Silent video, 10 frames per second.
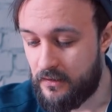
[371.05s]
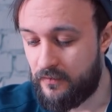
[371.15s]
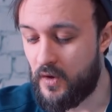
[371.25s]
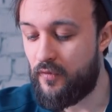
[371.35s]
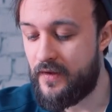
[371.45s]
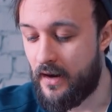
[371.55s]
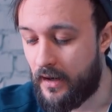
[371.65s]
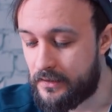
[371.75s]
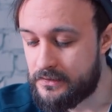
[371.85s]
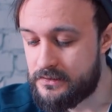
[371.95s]
No, they
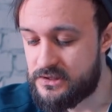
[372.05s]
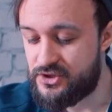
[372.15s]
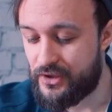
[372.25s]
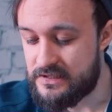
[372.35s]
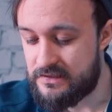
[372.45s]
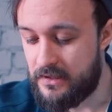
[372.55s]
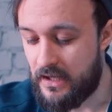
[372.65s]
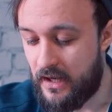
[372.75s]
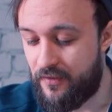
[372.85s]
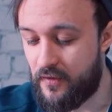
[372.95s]
aren't, trust me,
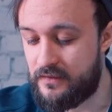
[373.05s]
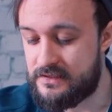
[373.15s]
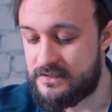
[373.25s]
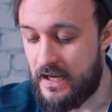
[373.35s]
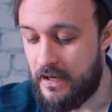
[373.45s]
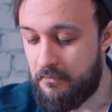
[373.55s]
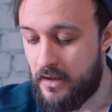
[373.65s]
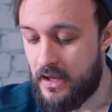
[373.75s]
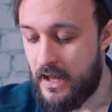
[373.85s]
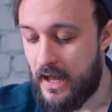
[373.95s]
I thought the same
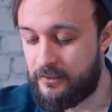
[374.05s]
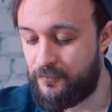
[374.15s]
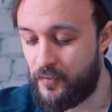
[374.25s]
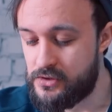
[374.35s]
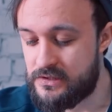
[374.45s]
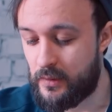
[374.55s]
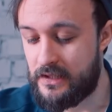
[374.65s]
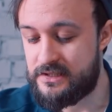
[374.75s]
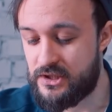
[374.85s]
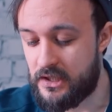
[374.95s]
at first when
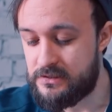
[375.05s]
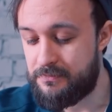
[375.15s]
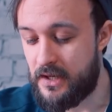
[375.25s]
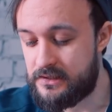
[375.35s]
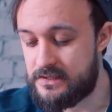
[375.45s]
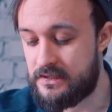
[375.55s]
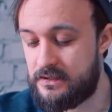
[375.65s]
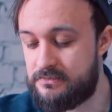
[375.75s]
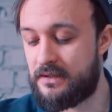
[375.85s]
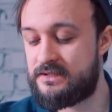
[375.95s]
I started practicing
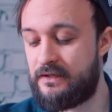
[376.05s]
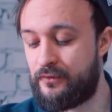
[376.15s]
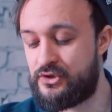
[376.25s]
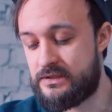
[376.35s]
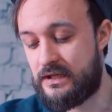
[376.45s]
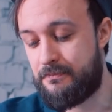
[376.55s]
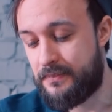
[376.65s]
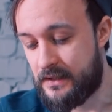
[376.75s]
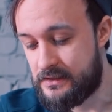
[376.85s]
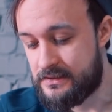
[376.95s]
it, but if you just keep
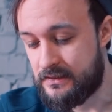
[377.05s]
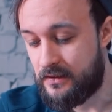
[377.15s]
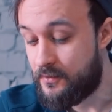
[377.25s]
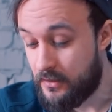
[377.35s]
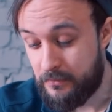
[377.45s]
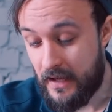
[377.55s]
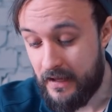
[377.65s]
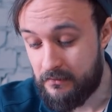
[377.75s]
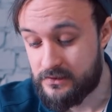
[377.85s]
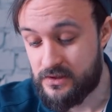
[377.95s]
practicing, you will be
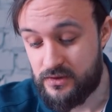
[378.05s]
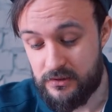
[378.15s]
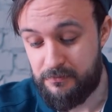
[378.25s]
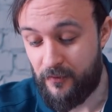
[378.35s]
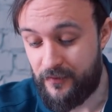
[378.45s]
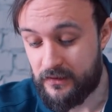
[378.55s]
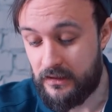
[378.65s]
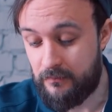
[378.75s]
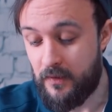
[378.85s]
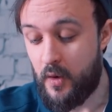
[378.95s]
able to do it
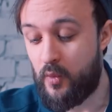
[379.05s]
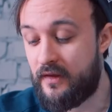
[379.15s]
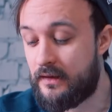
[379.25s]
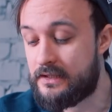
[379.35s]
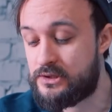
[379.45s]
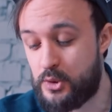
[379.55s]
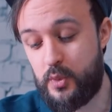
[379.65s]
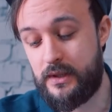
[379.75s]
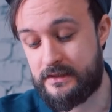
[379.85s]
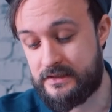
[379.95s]
perfectly within like two
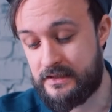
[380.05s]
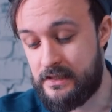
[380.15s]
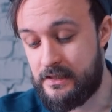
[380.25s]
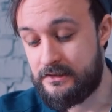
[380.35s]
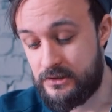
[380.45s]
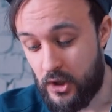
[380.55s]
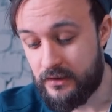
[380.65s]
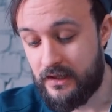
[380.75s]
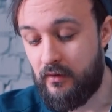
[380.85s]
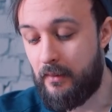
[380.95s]
weeks.
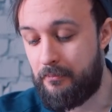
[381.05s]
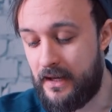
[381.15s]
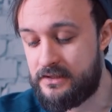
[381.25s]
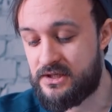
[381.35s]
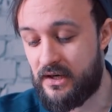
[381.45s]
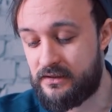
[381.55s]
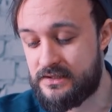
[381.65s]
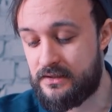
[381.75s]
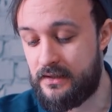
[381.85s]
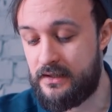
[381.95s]
Don't give up, mate,
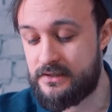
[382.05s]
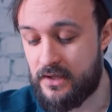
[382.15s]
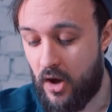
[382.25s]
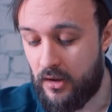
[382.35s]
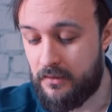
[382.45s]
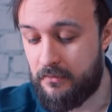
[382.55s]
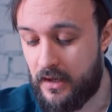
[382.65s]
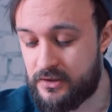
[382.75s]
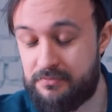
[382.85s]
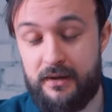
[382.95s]
cardistry is all
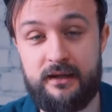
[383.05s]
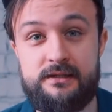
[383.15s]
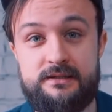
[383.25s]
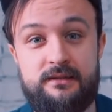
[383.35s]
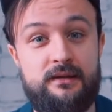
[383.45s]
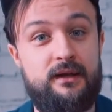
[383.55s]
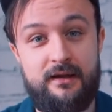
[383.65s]
about practicing.